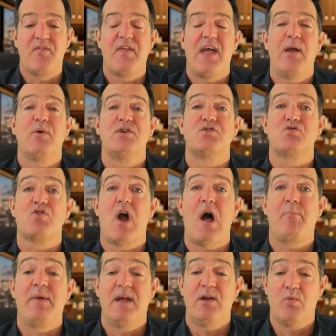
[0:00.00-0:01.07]
they would
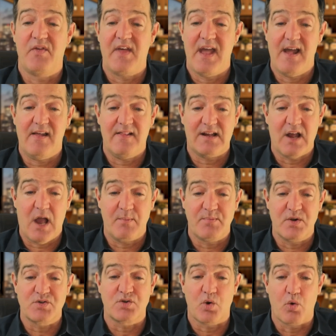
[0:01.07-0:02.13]
drop in with
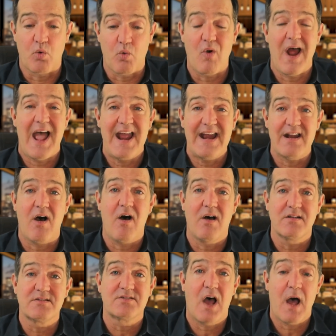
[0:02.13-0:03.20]
helicopters right
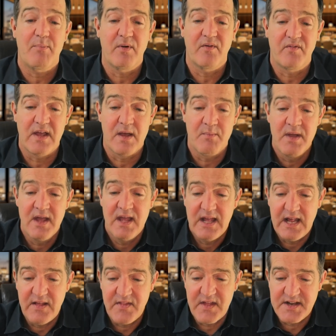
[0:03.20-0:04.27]
on top of him
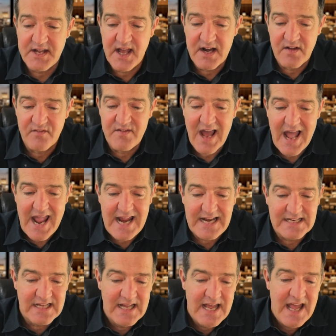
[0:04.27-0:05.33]
in the dead of
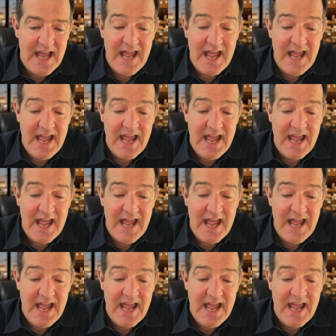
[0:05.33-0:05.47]
night.